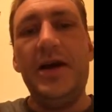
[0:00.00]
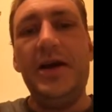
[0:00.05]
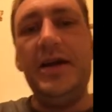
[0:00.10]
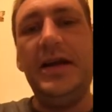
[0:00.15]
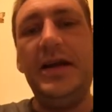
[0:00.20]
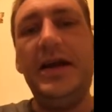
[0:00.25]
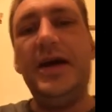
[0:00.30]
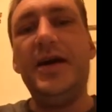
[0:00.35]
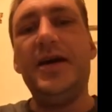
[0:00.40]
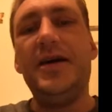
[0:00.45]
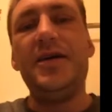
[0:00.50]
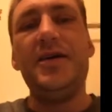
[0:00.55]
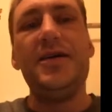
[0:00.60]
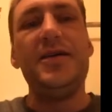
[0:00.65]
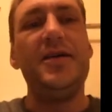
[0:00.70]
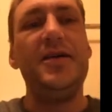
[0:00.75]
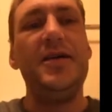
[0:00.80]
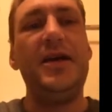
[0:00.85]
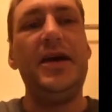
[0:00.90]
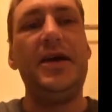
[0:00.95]
yeah,
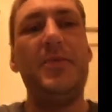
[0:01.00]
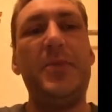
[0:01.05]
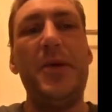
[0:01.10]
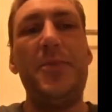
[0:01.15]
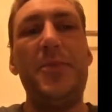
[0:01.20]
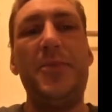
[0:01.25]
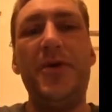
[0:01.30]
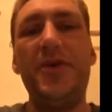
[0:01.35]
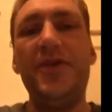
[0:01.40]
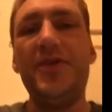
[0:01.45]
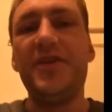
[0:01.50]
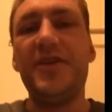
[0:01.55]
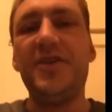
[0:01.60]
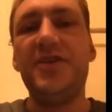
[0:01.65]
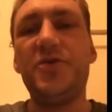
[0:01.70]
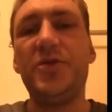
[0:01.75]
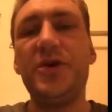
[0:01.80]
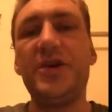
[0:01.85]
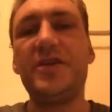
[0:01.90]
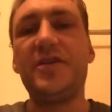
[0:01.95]
my polls on
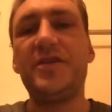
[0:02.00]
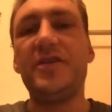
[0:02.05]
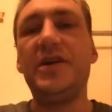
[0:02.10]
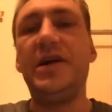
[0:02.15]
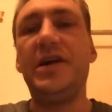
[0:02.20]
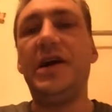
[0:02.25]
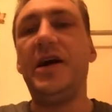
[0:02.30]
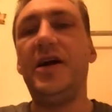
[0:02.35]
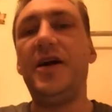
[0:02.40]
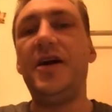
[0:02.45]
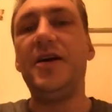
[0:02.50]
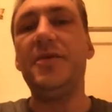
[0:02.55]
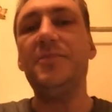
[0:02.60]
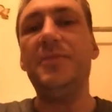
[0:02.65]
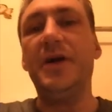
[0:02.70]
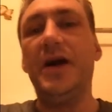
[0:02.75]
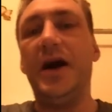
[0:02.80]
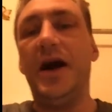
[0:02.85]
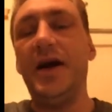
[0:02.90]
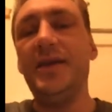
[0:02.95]
Twitter.
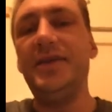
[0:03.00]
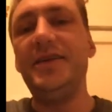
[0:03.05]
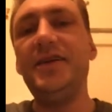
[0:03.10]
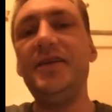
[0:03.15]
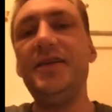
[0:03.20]
I